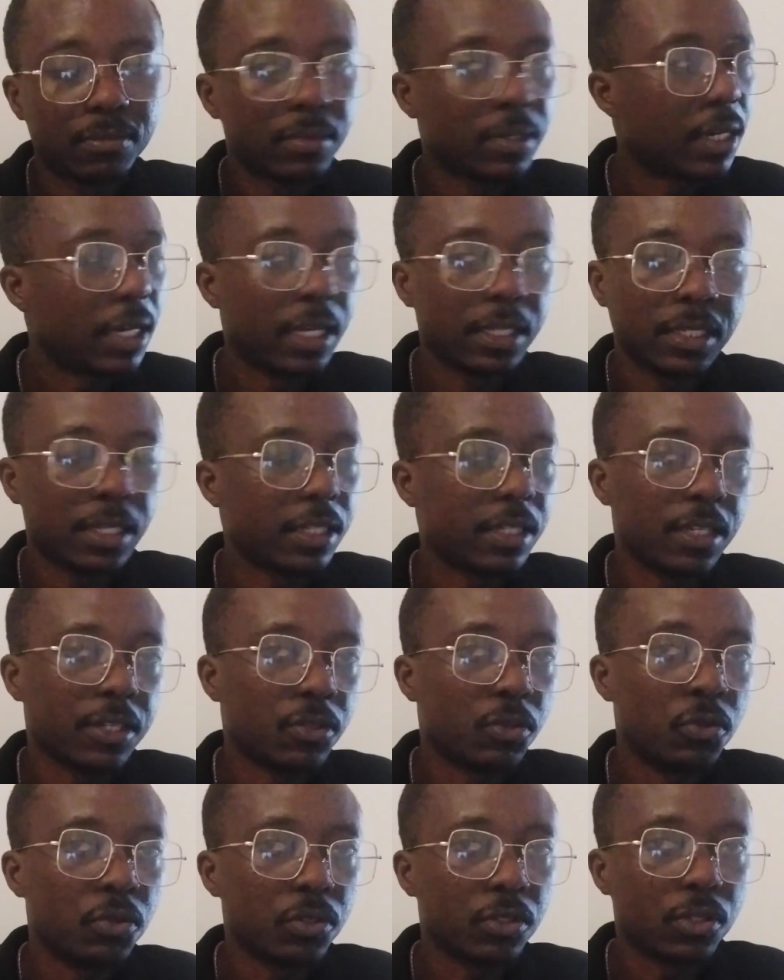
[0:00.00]
isn't it
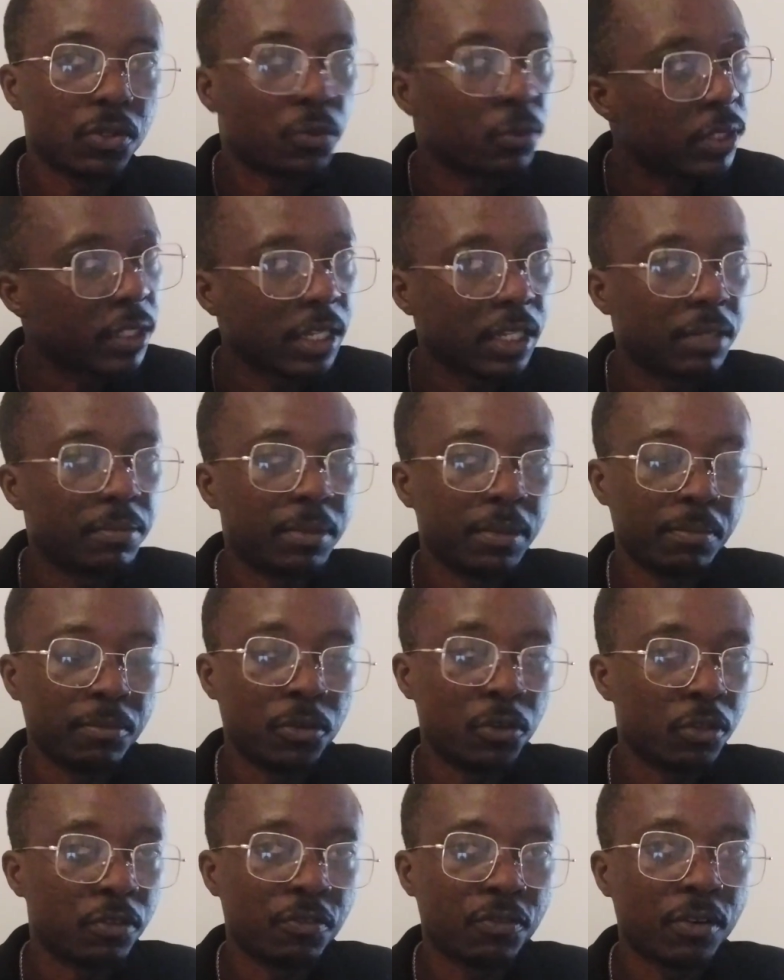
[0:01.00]
good? Won't it be
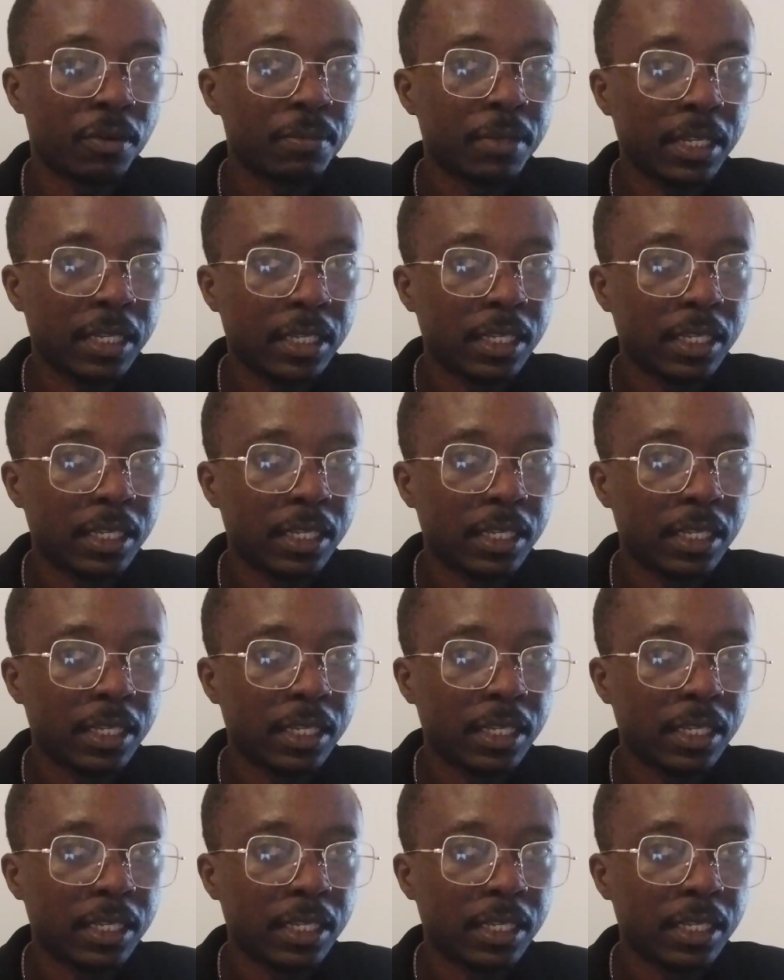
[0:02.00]
good for me?